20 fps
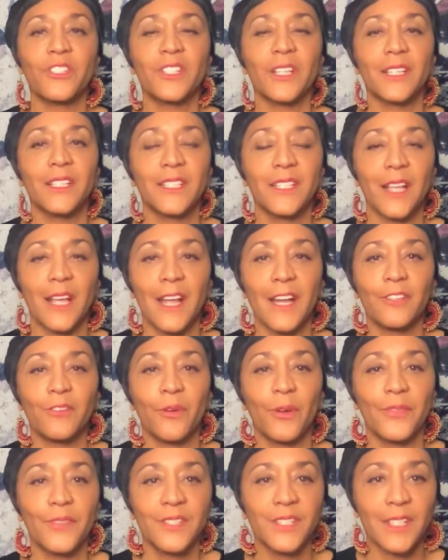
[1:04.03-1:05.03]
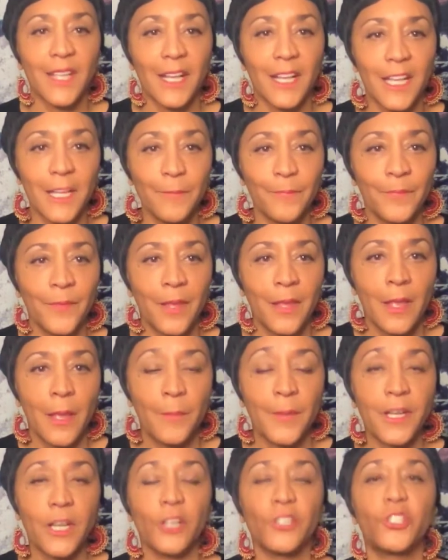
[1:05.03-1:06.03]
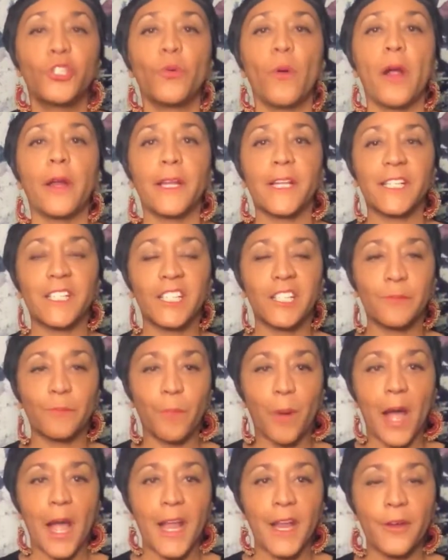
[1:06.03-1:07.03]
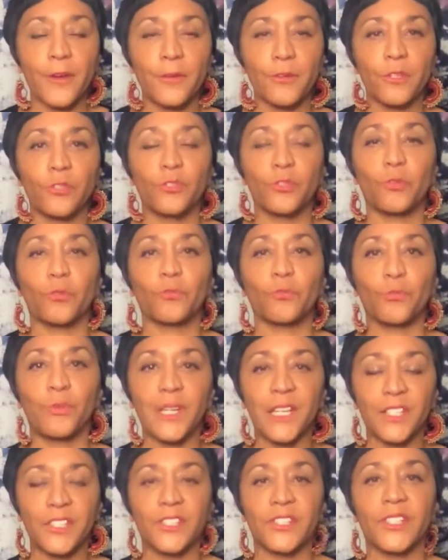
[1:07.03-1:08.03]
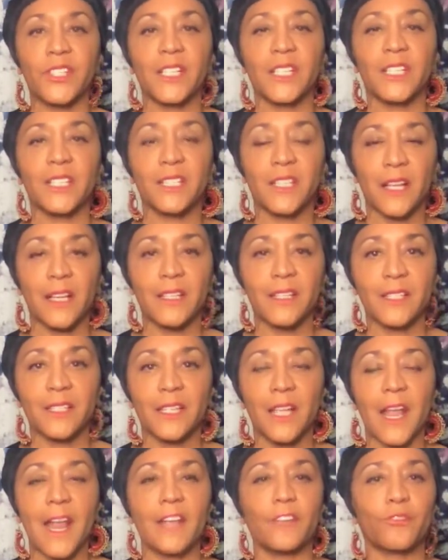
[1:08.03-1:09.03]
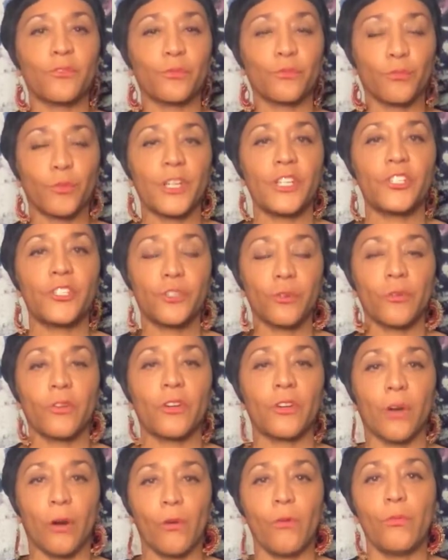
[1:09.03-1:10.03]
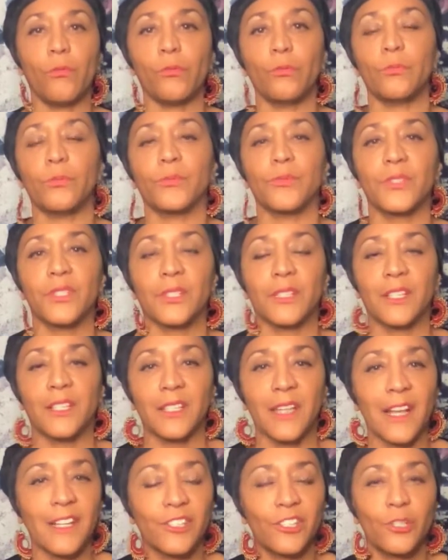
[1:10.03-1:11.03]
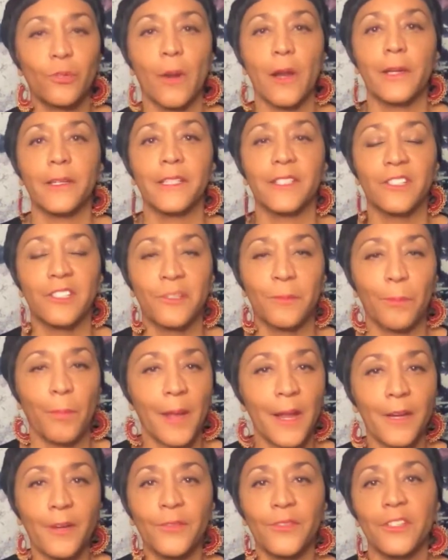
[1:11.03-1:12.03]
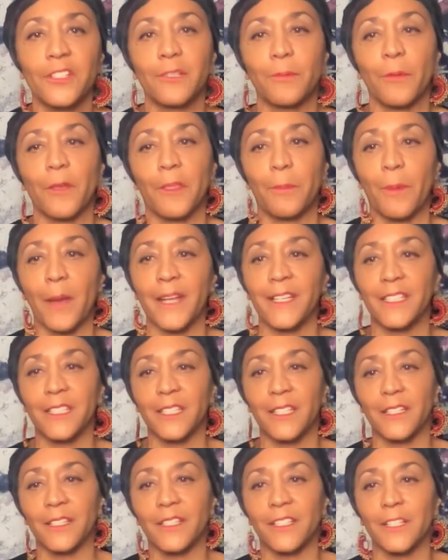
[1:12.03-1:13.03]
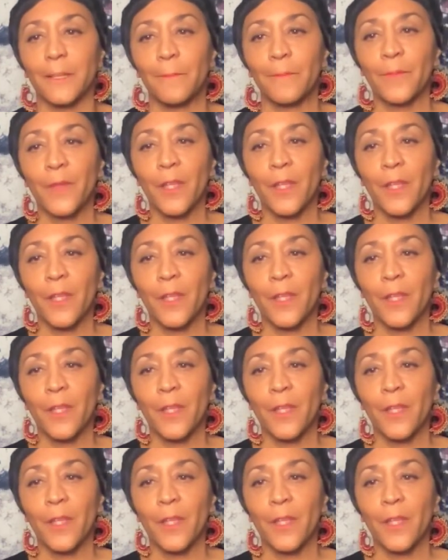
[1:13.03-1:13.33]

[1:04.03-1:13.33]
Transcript: sun sign on the 2nd, because you are inspired to reach success and to reach your goals. Yes, you are inspired this month, Pisces.